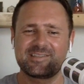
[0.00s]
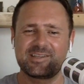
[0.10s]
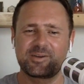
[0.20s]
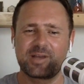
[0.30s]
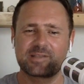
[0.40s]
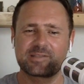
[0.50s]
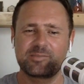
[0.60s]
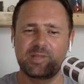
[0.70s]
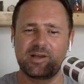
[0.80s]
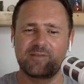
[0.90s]
Dio got
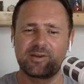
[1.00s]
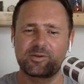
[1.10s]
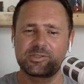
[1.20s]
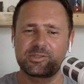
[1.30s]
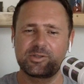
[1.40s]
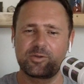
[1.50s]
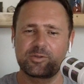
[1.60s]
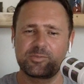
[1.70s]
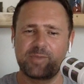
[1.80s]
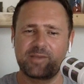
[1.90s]
some love. How did